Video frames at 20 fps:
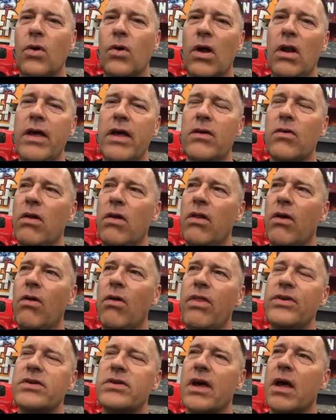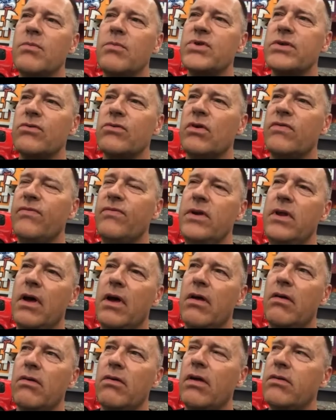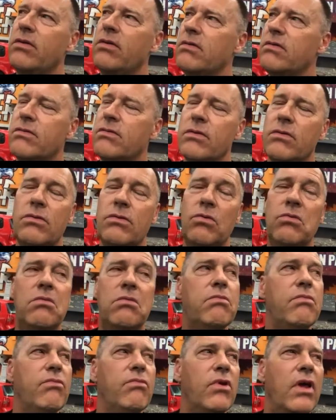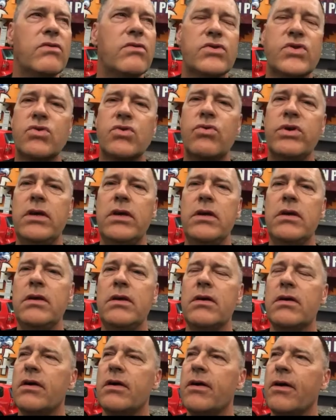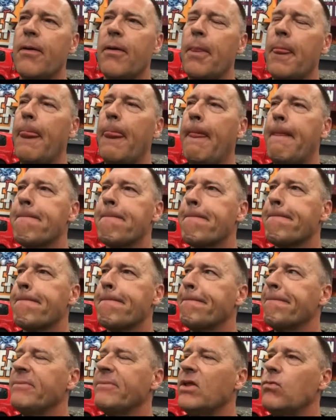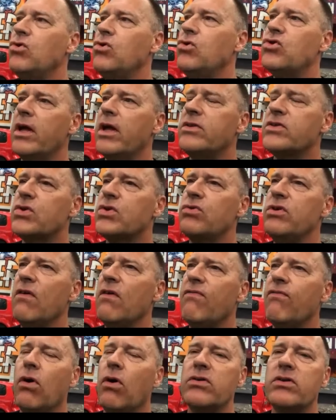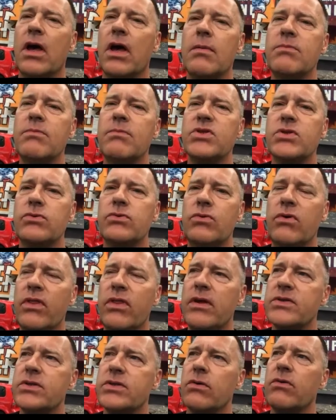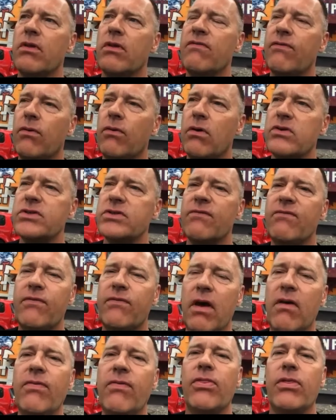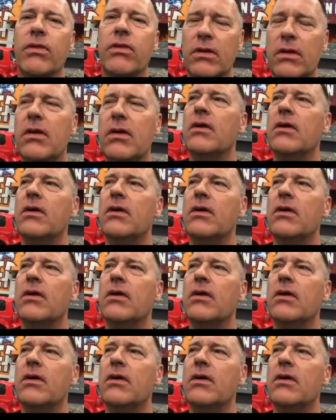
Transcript: Well, like all, all the times in graffiti I, I did, had three, uh, tried three or four times to do this on the fourth and fifth